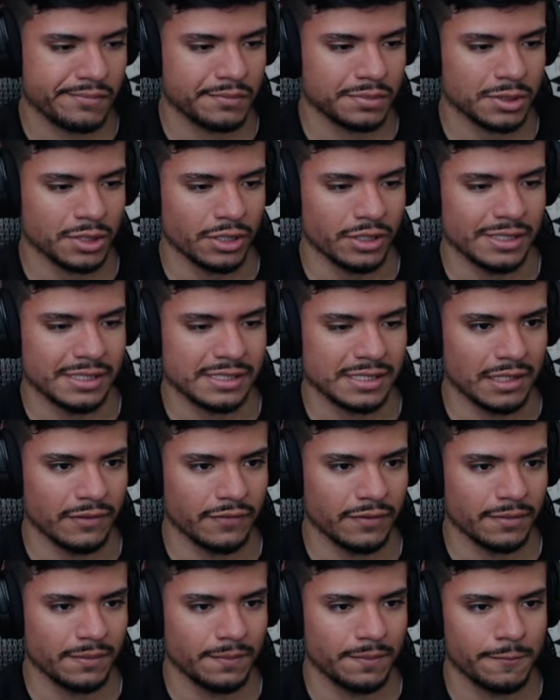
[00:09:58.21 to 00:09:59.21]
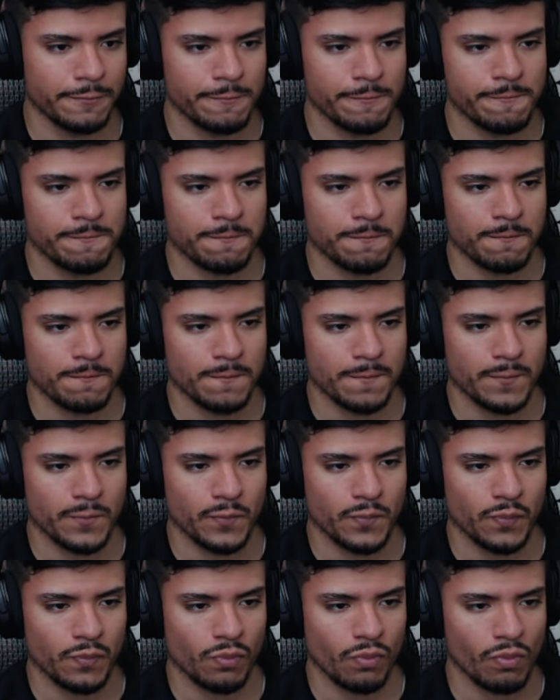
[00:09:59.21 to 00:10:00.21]
Third and seven.
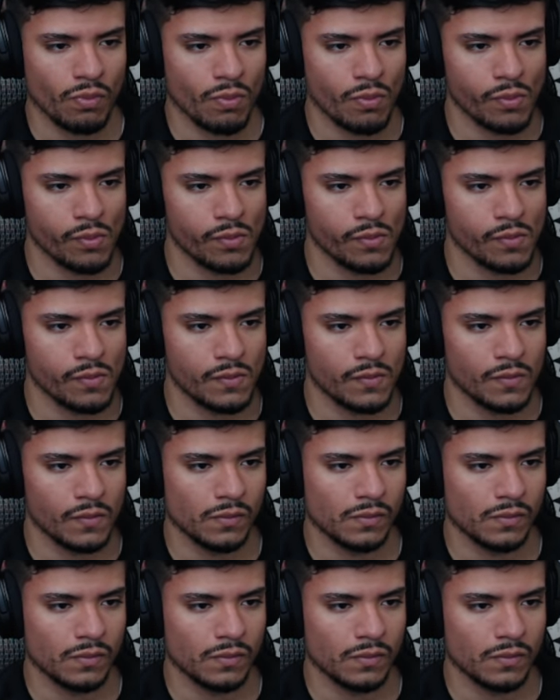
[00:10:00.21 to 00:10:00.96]
First to third down.